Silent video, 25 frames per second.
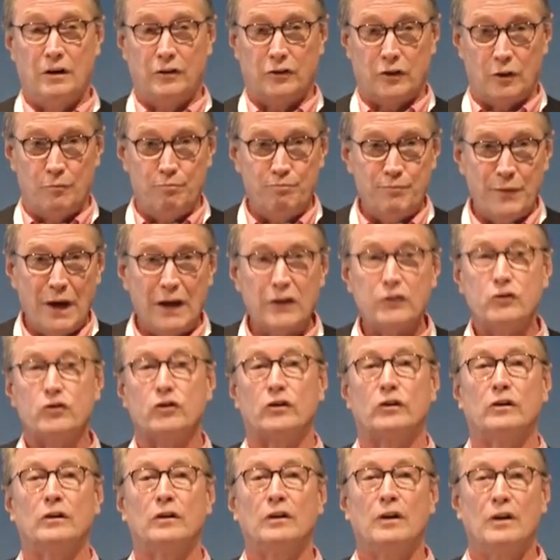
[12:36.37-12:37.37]
to
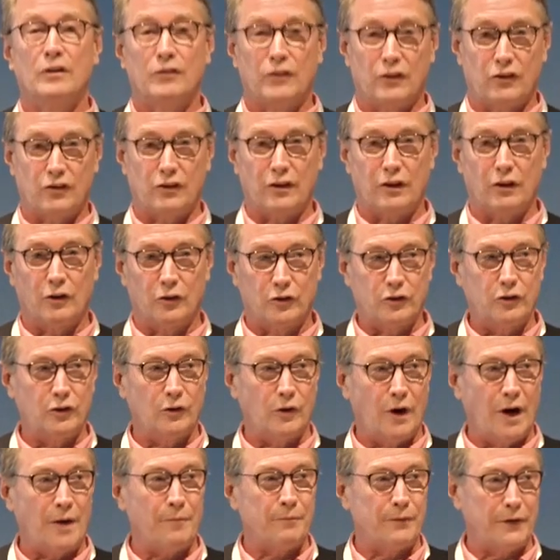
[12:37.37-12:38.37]
measure the
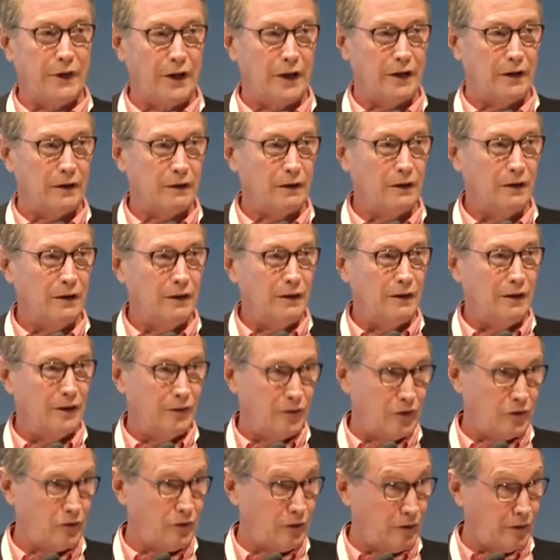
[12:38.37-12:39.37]
CO2 uptake
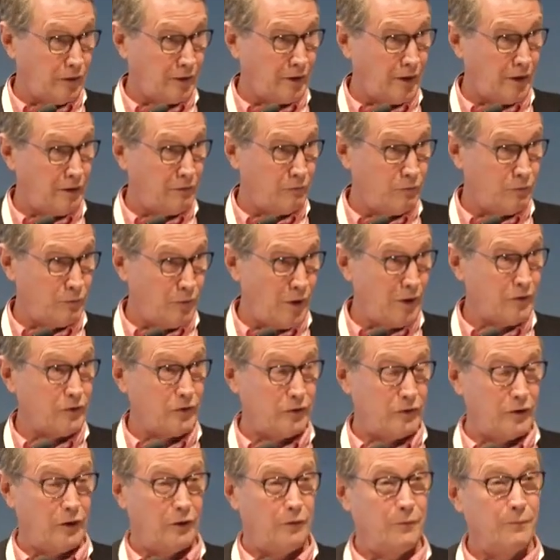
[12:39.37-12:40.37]
in the silicate
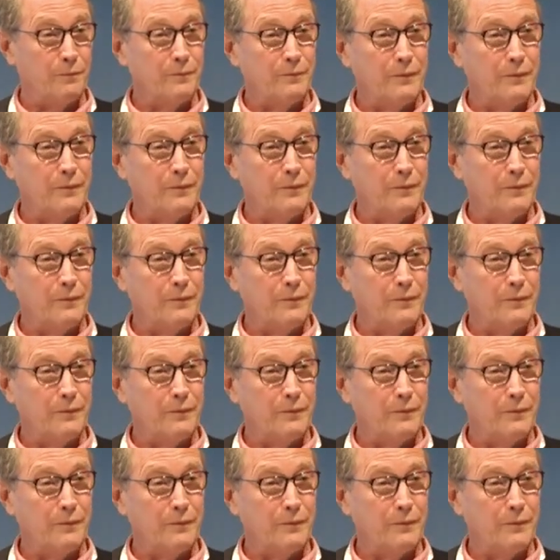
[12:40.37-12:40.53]
residue.